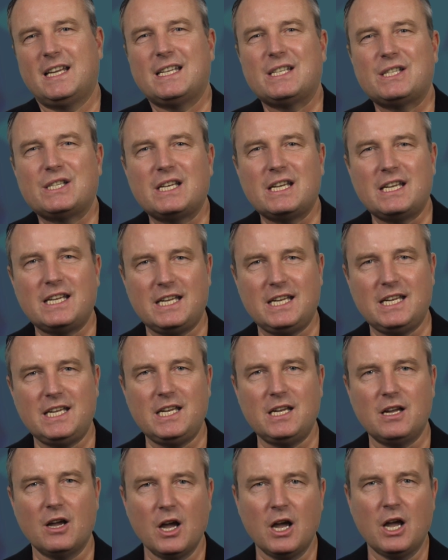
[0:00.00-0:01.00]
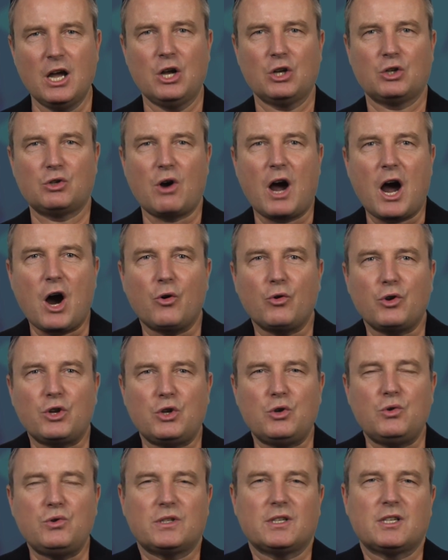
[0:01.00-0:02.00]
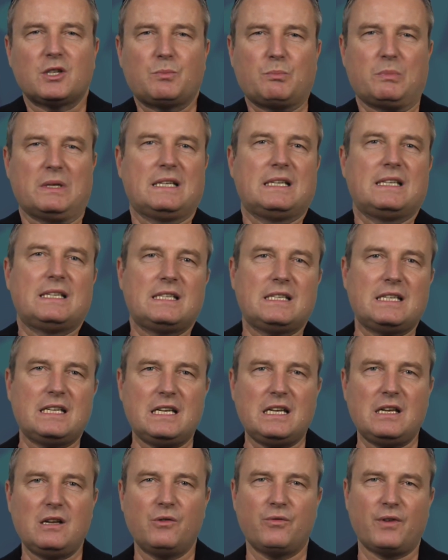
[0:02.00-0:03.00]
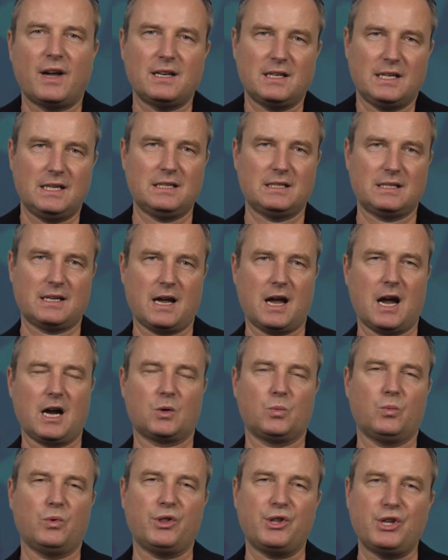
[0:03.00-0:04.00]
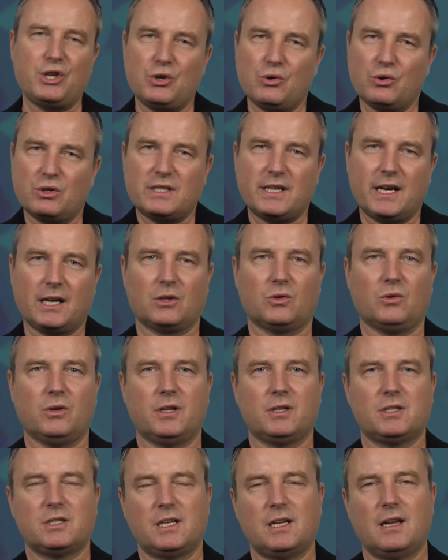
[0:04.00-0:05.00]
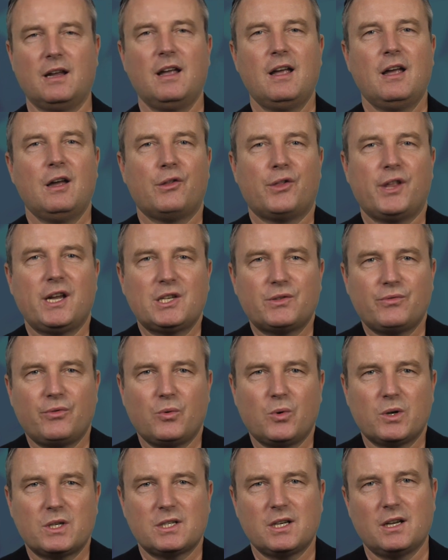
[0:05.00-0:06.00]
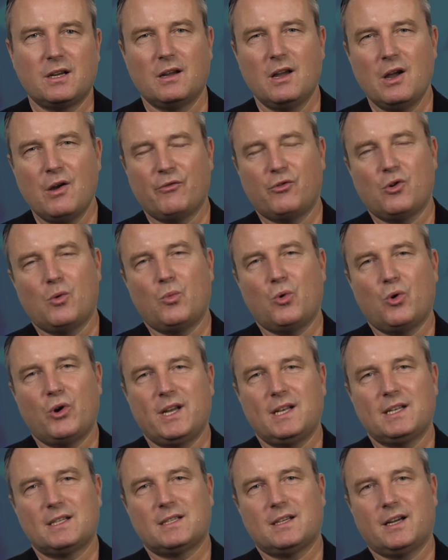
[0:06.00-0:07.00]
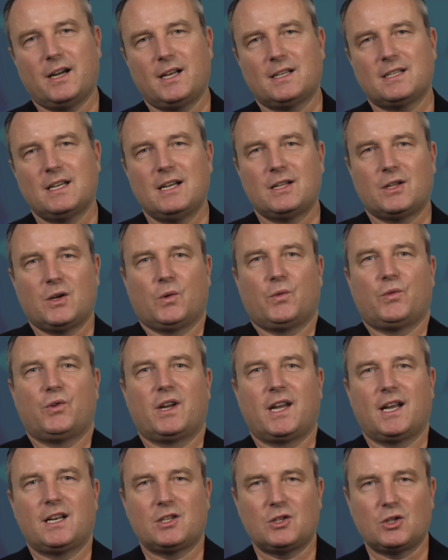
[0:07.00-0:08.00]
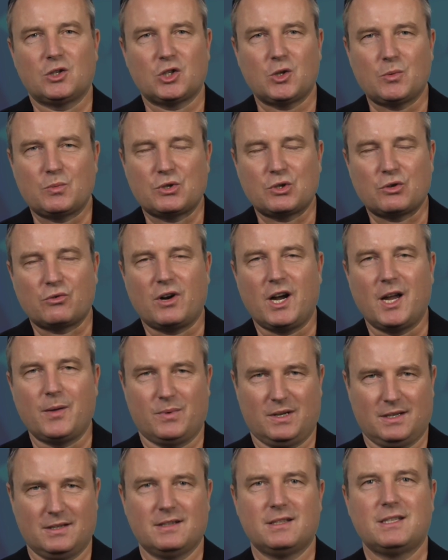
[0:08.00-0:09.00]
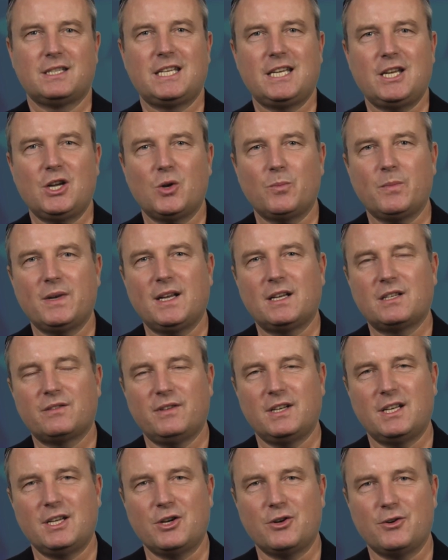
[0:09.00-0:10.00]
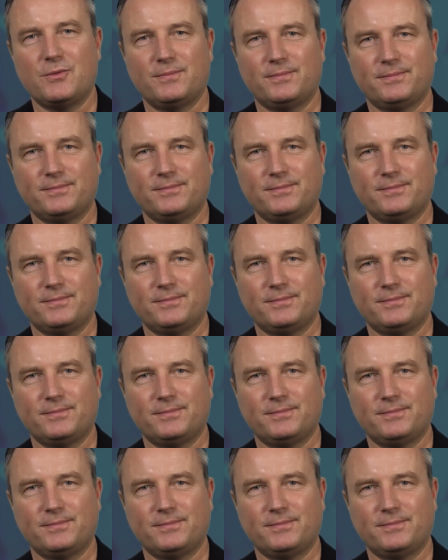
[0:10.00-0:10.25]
is key to how users perceive and interact with your technology. Thanks for watching. For more insights, don't forget to subscribe. See you in my next video.